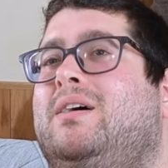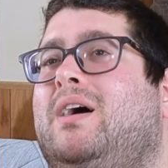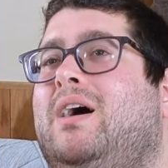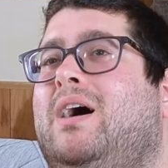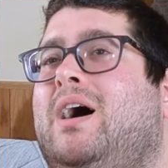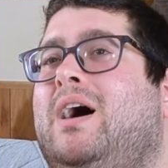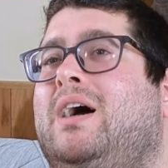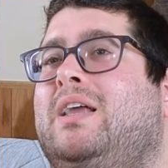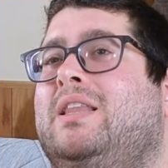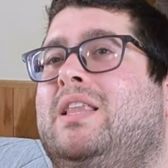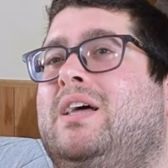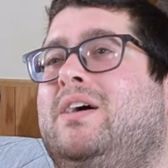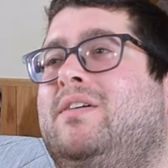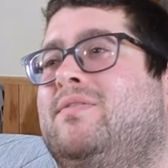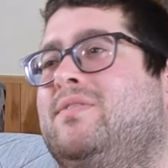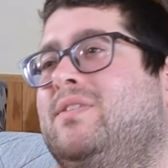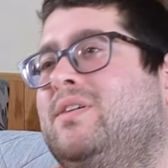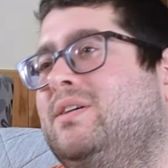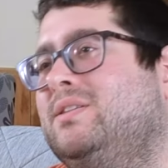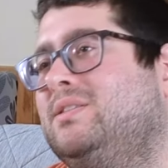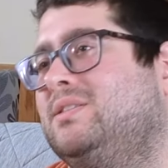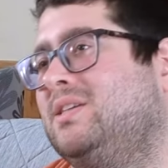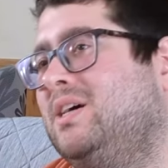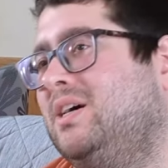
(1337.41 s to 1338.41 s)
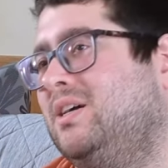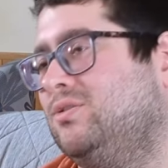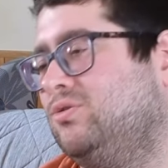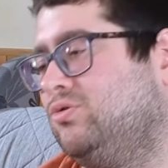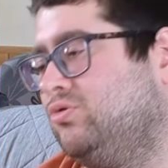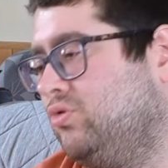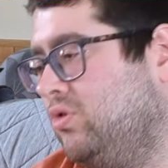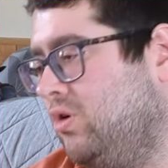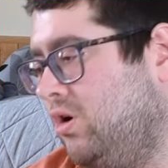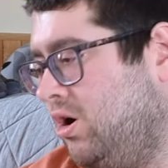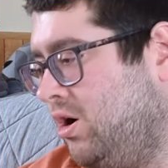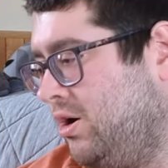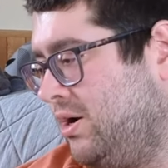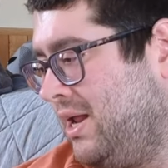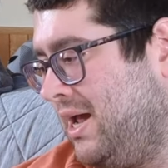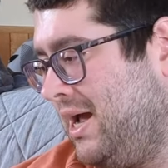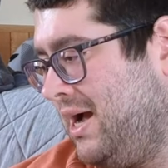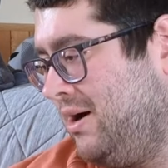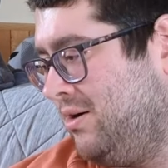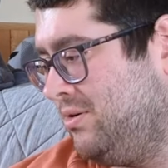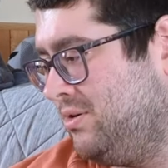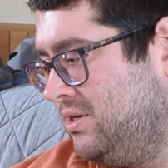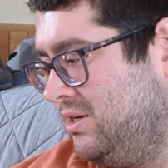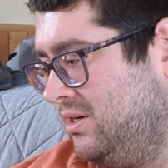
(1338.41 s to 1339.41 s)
I love that it's not drawn
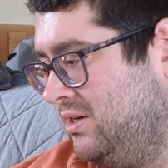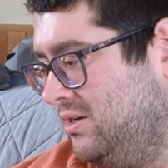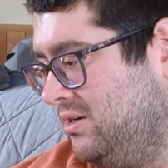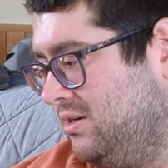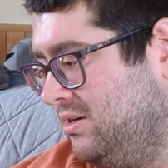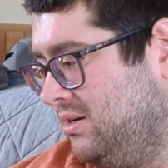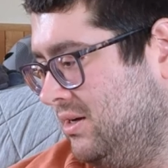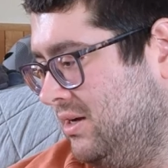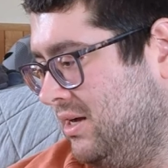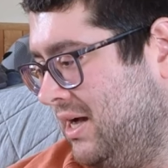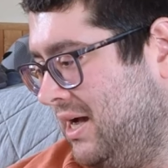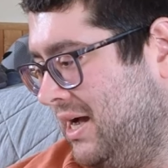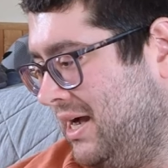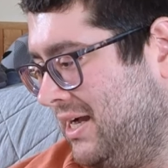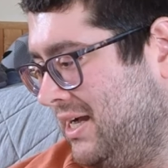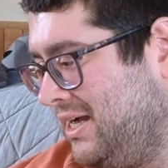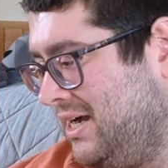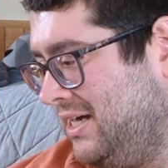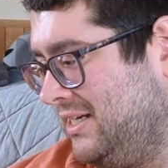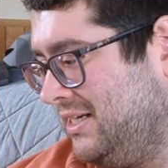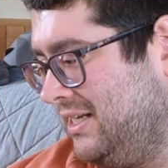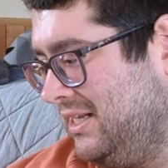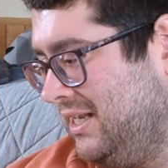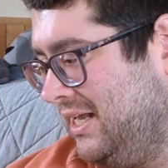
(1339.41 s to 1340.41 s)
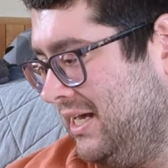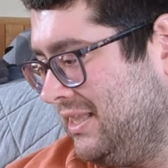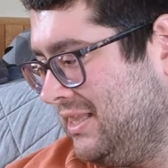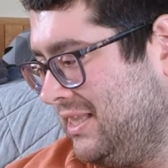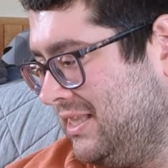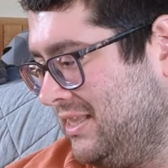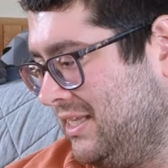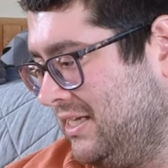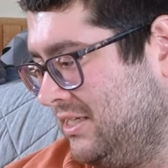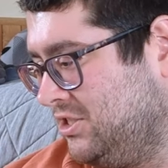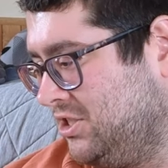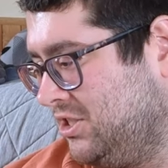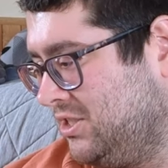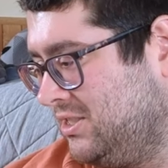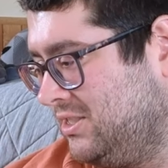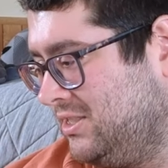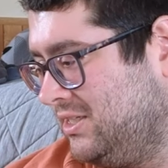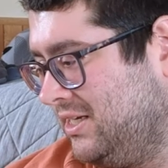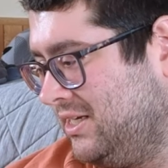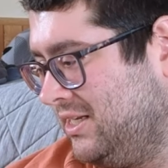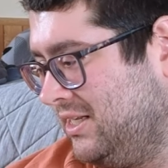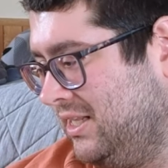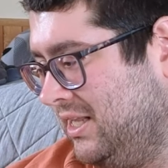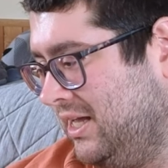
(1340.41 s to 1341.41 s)
out I kind of like that they just
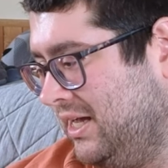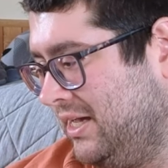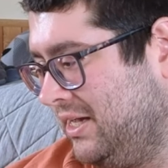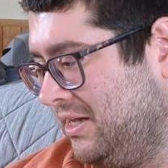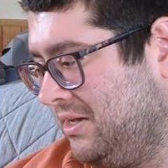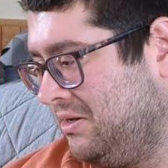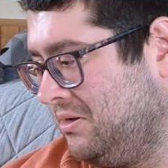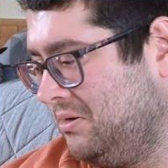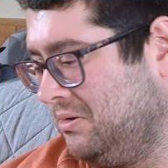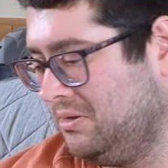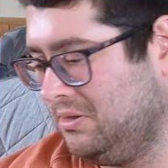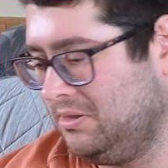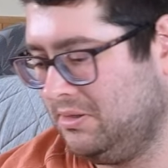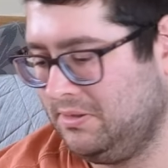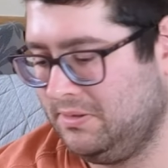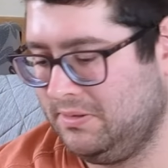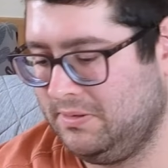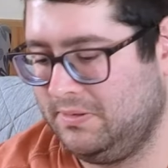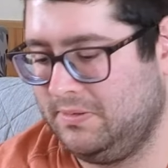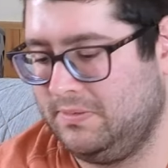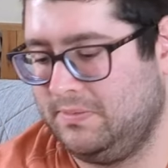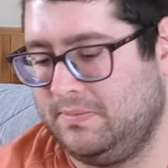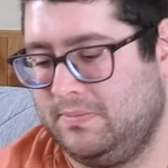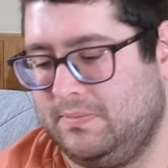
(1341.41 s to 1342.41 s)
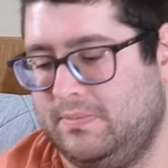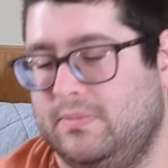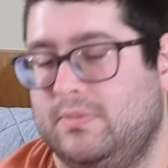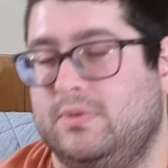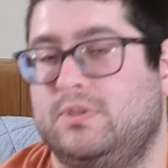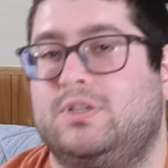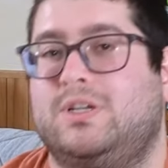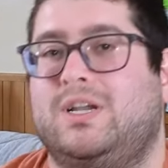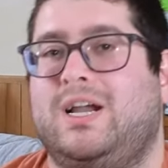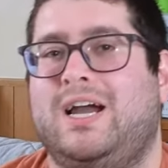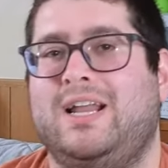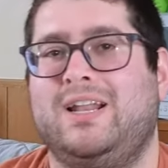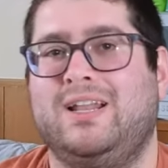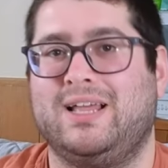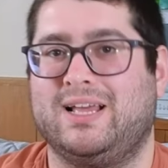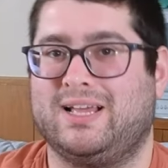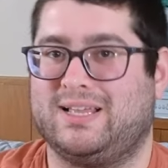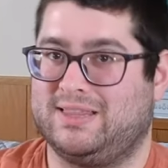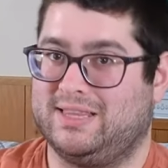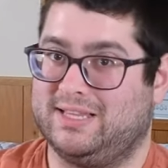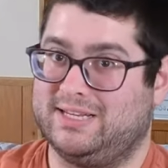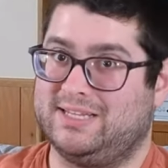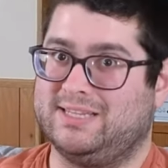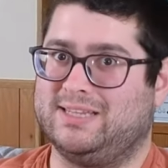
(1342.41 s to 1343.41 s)
did it like, kind of like
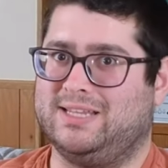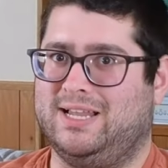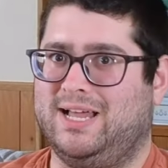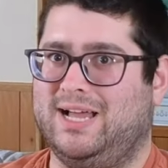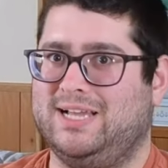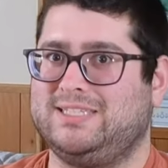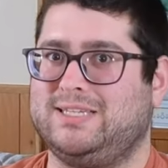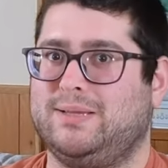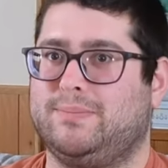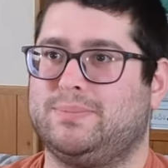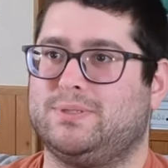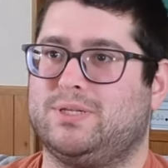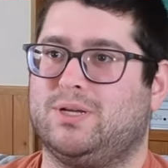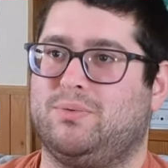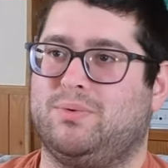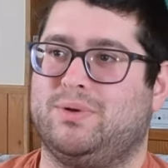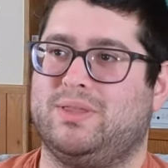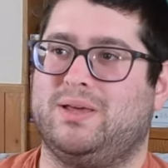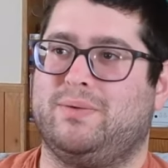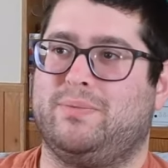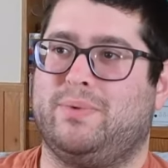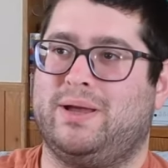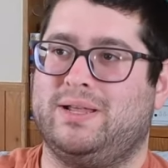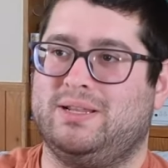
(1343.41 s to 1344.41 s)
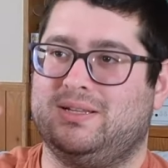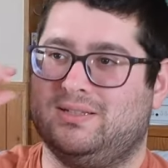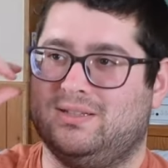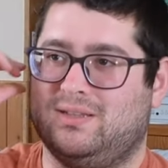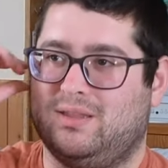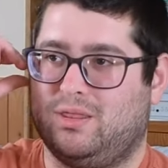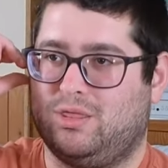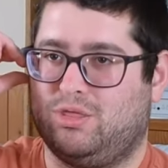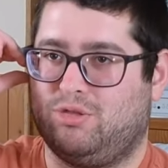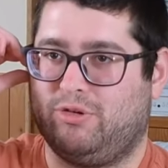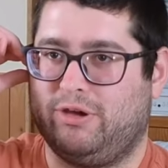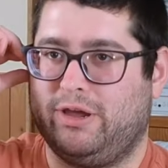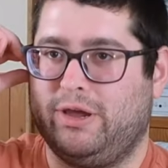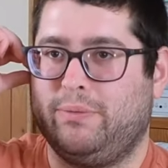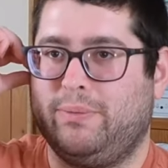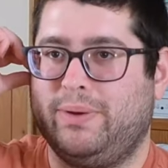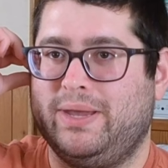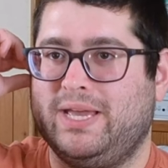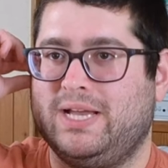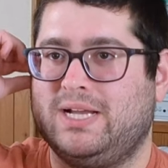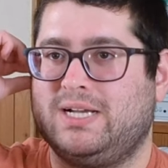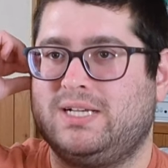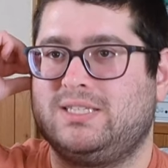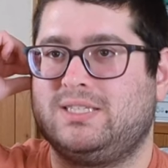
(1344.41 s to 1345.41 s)
they did the last episode where they went three
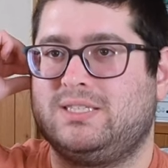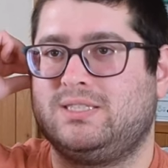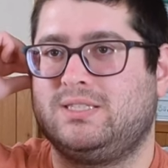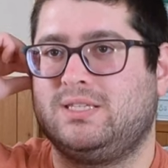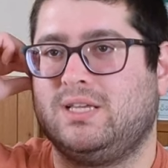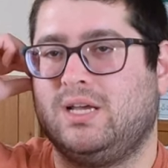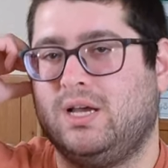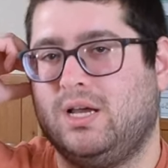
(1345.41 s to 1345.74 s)
weeks.